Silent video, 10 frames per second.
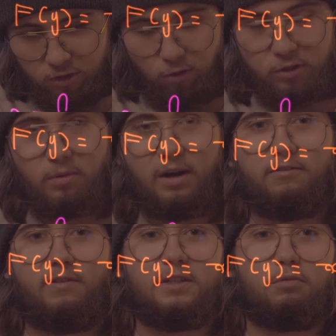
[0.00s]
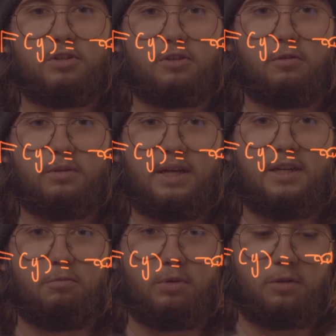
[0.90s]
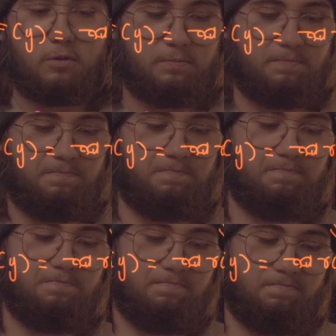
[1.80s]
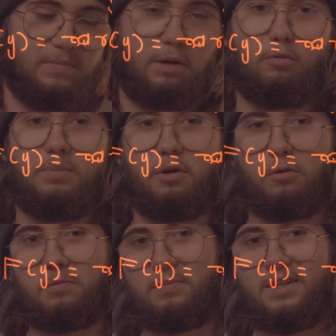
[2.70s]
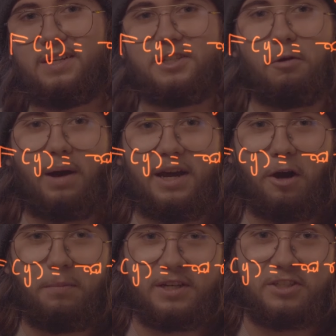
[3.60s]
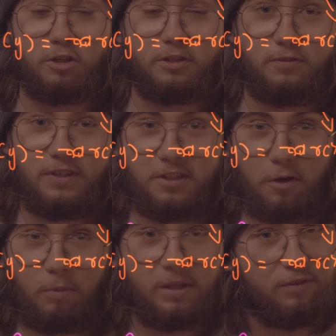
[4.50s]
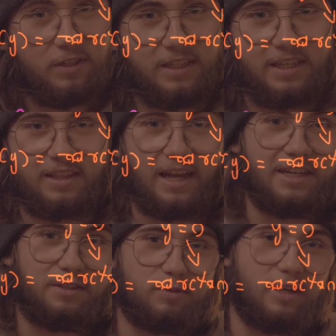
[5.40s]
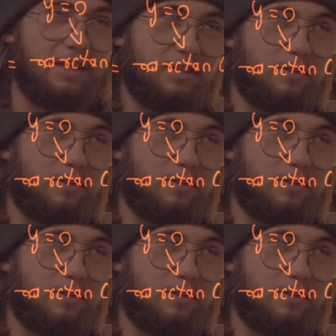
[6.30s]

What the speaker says: is also our final result. And, well, that will be all. So I hope you guys enjoyed this video. Well, if you did, then like it and